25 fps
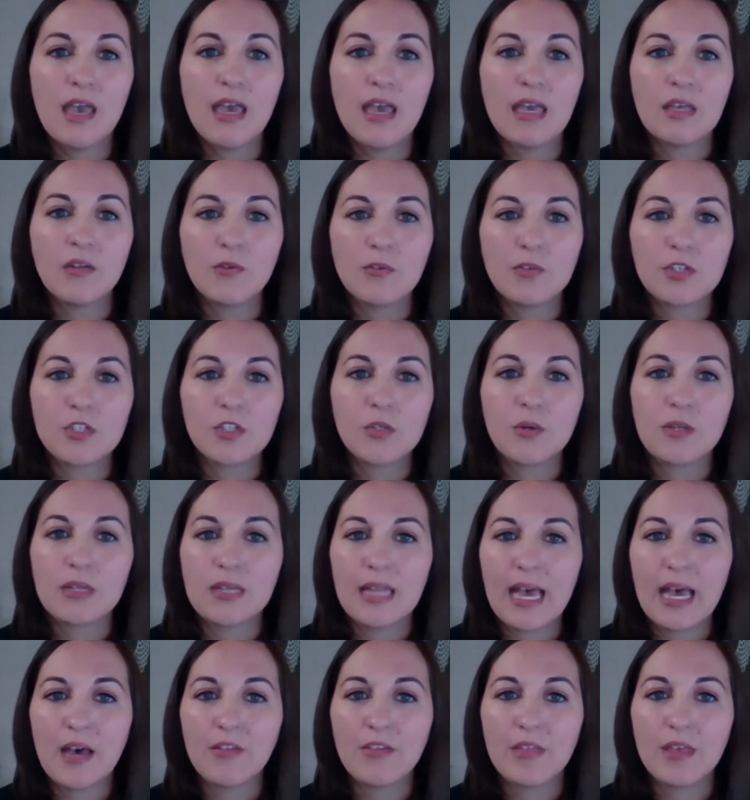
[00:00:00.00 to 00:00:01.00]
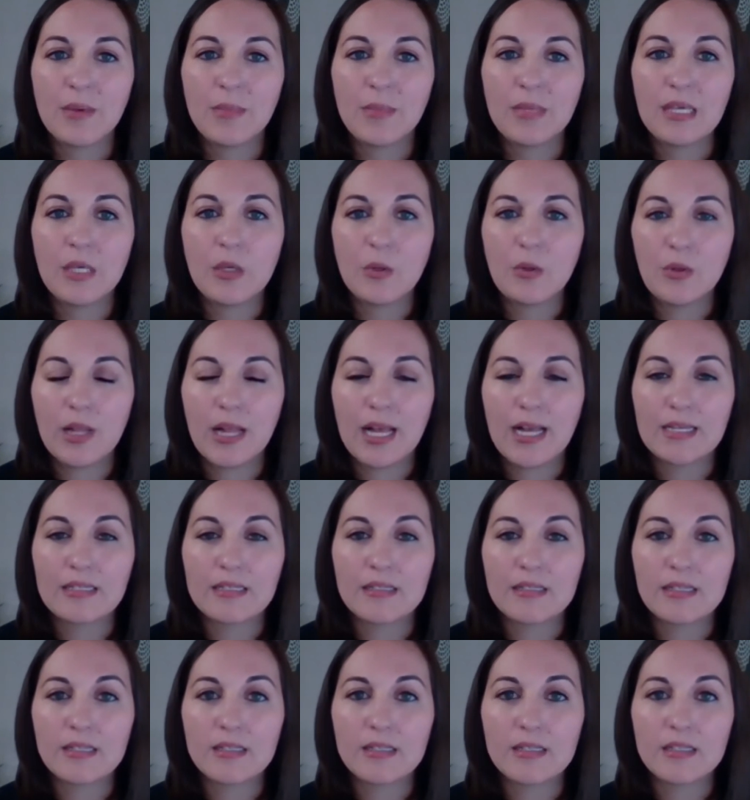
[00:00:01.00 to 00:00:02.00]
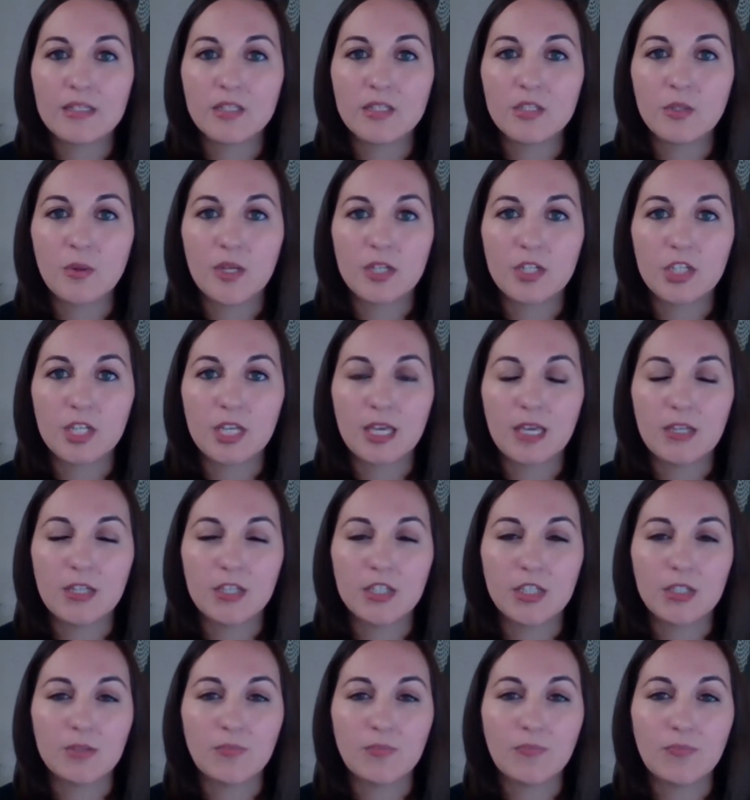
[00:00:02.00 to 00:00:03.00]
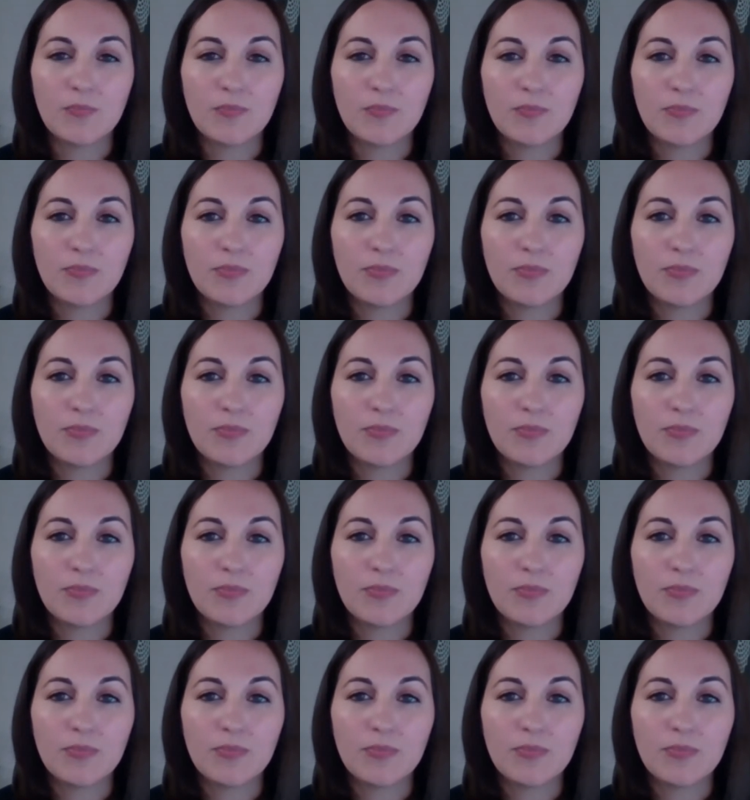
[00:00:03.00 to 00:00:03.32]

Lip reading: in order to allow them equal access to education?